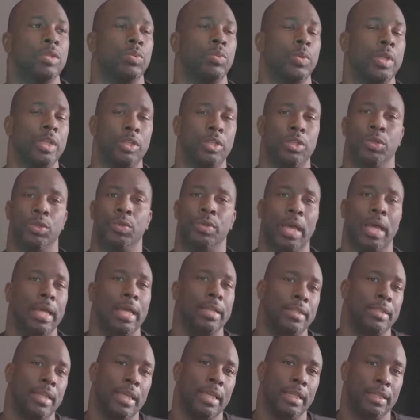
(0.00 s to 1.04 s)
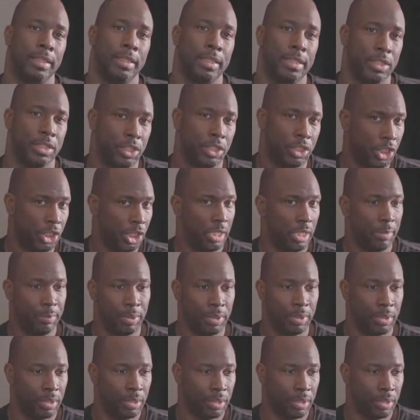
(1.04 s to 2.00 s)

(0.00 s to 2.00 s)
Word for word: we do not take these cheap